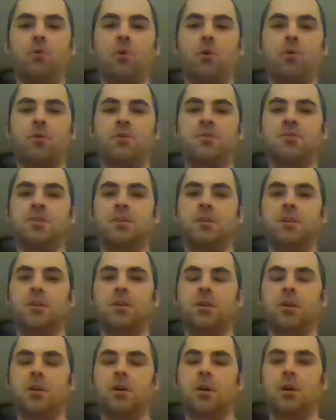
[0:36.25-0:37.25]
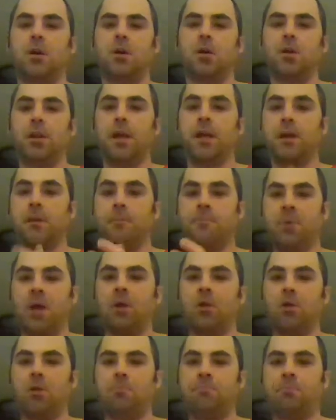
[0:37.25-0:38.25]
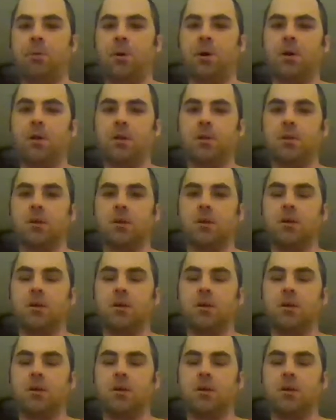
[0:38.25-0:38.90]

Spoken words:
or is it like a belt but